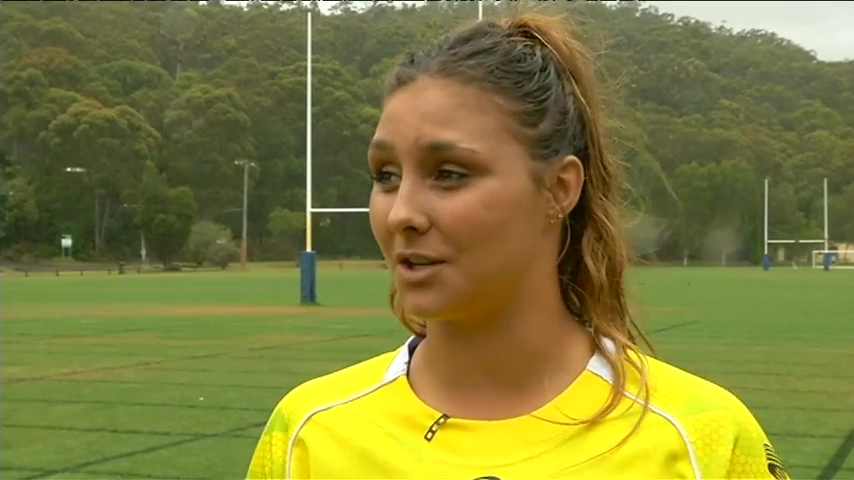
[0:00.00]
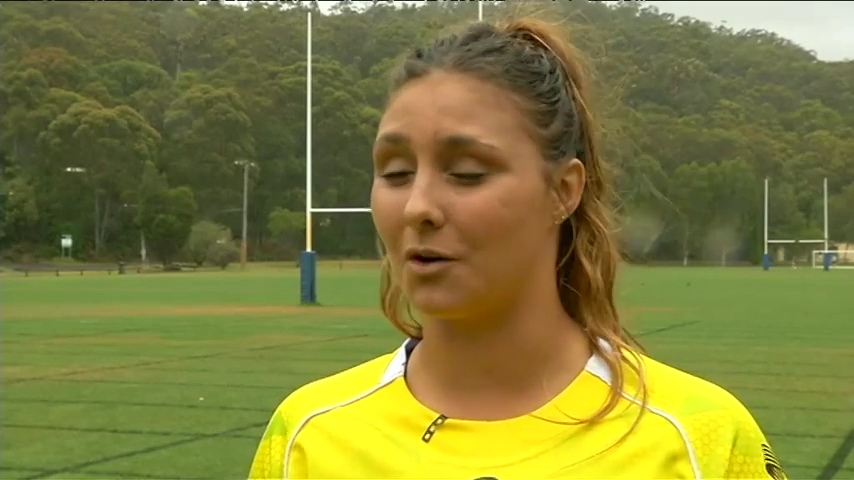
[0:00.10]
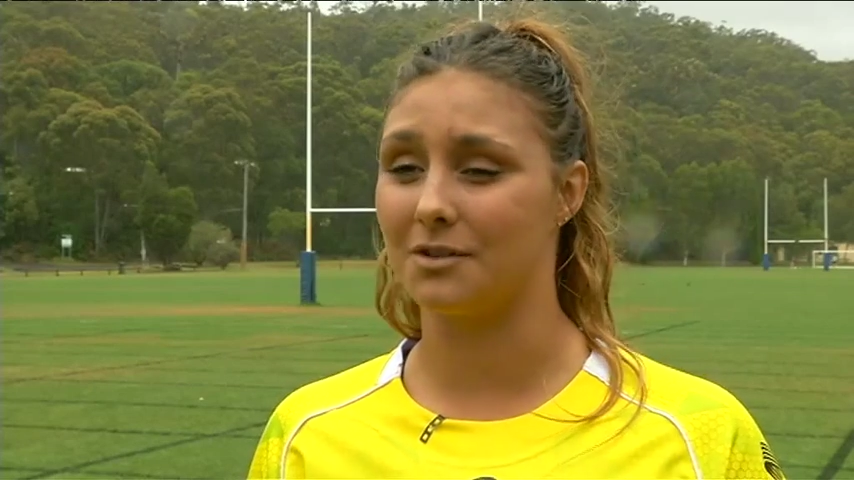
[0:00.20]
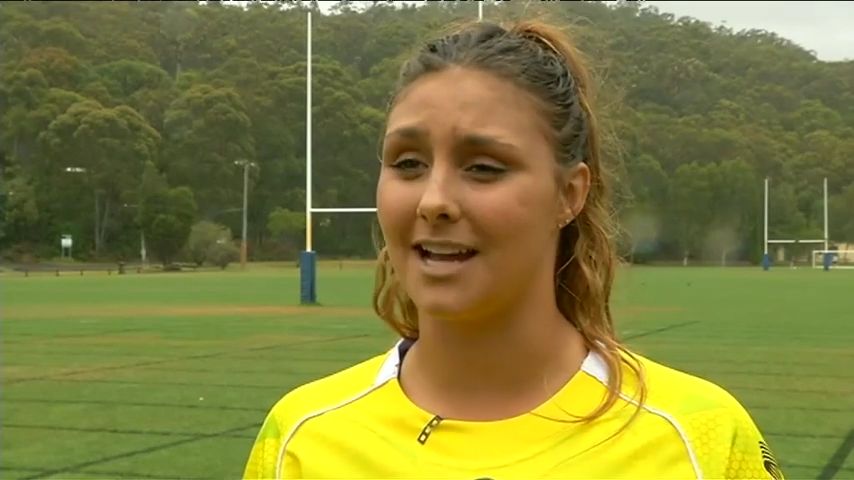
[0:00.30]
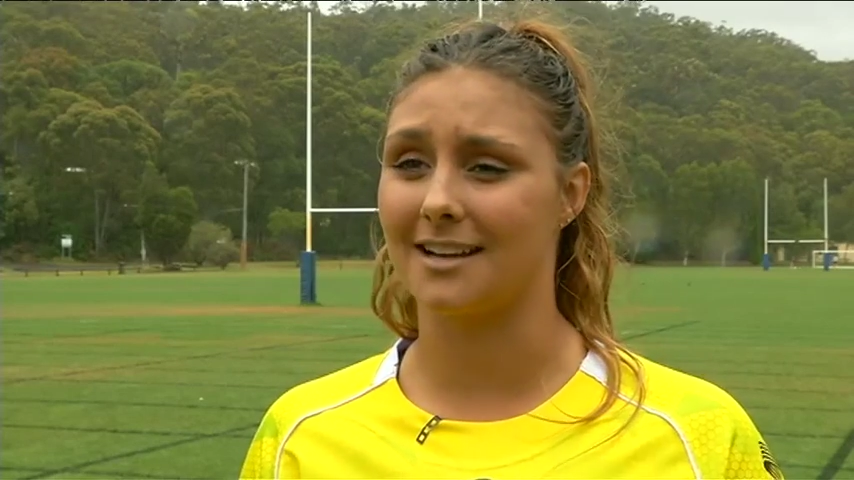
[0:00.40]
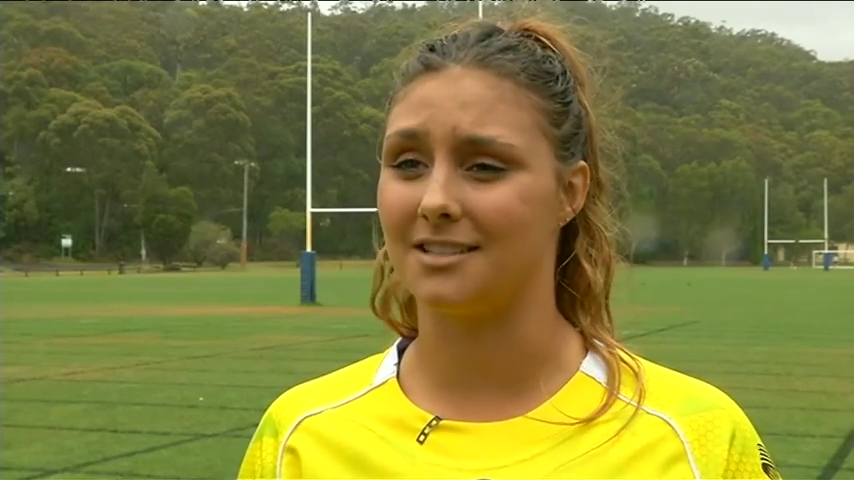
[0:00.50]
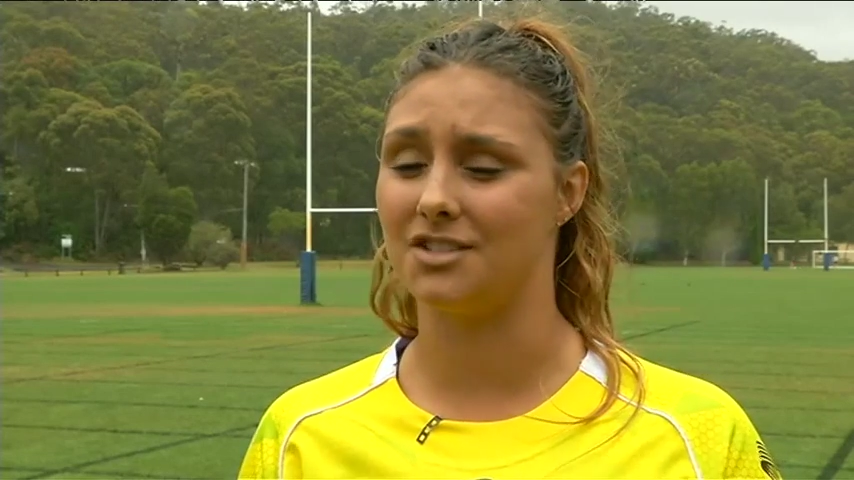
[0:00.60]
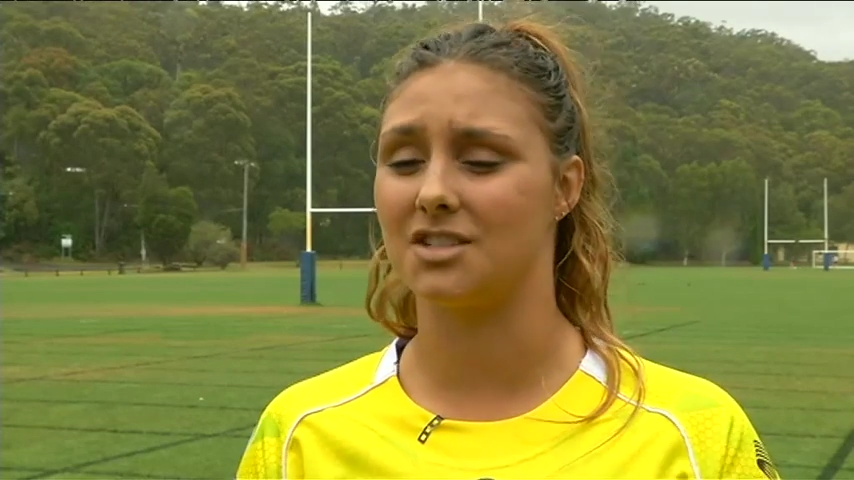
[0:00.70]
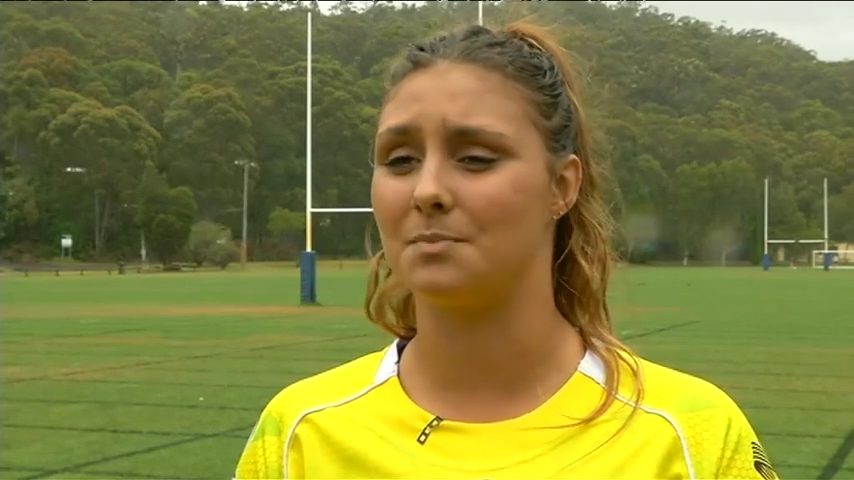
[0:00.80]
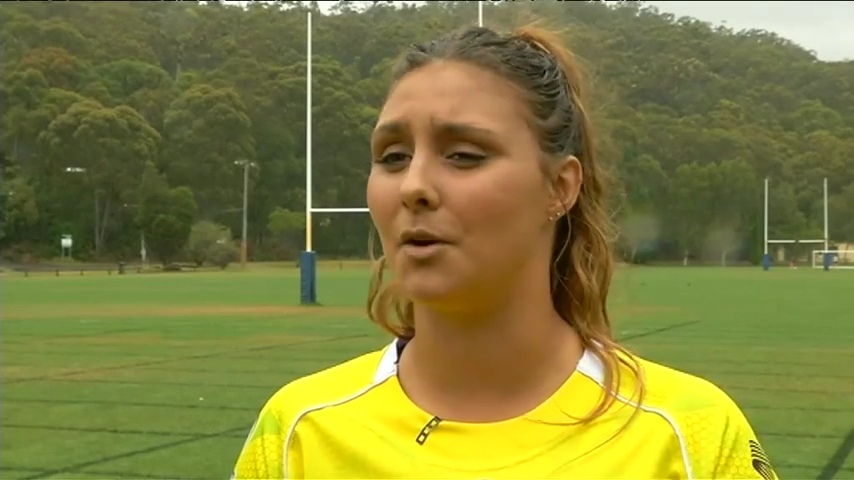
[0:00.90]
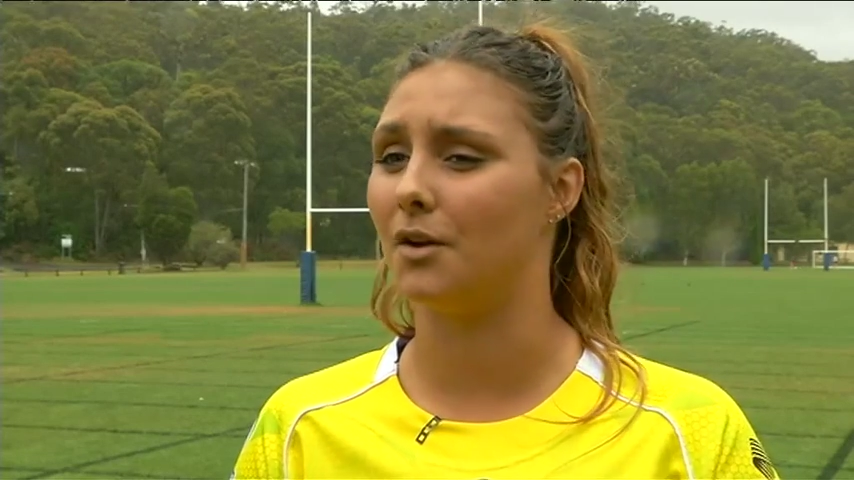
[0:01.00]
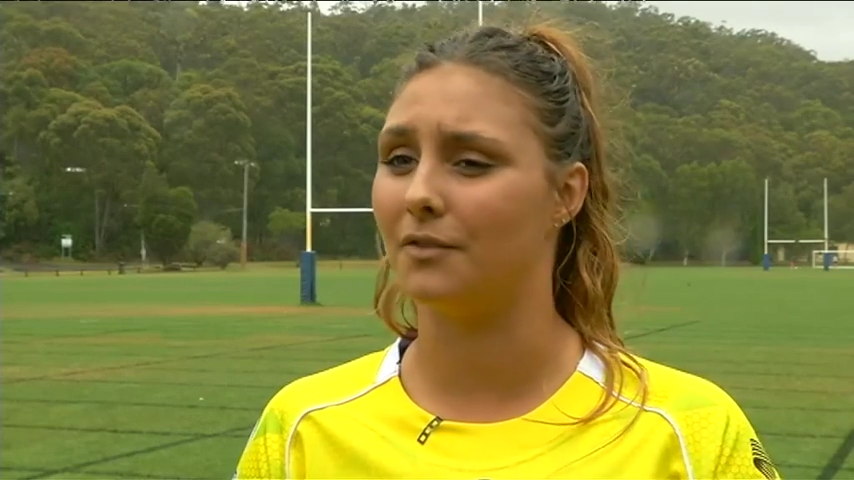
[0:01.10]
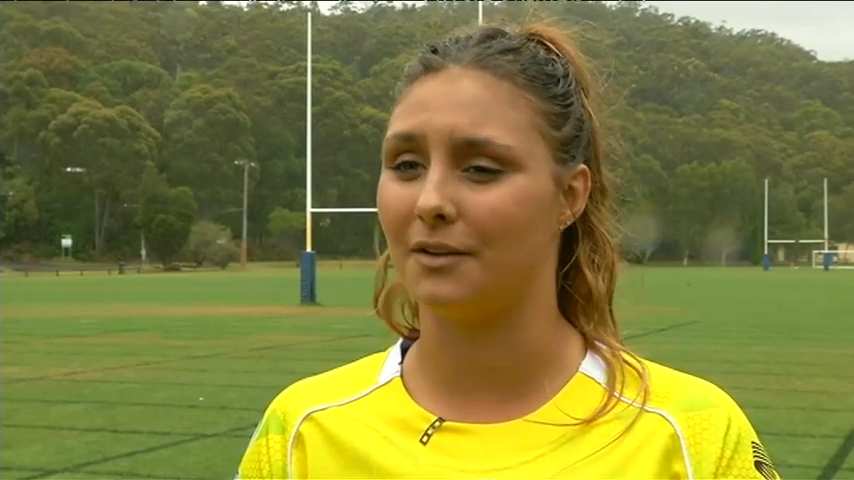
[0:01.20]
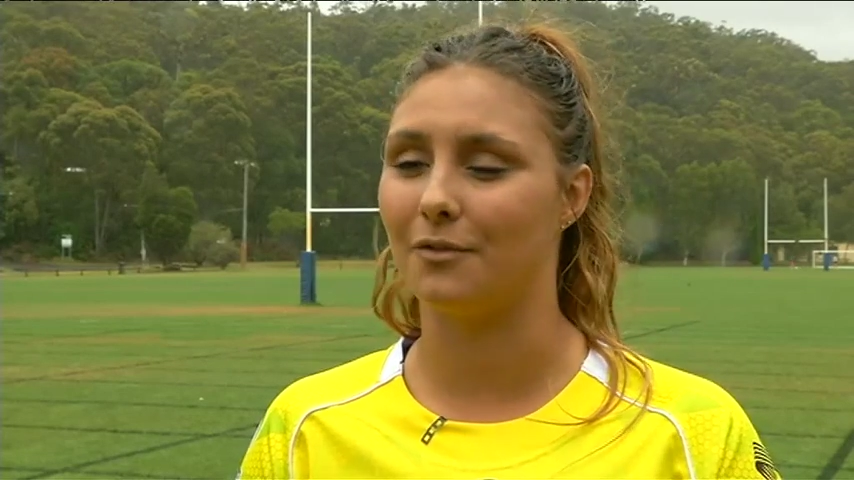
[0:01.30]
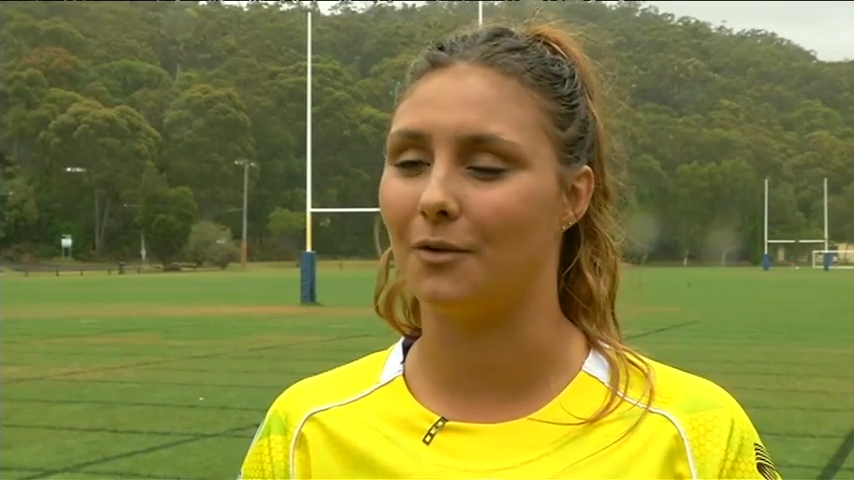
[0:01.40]
contact is just
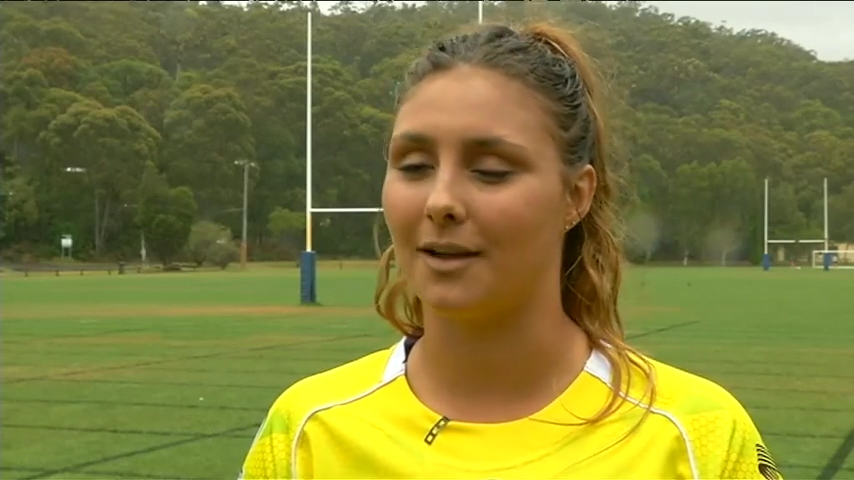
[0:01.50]
perfect for.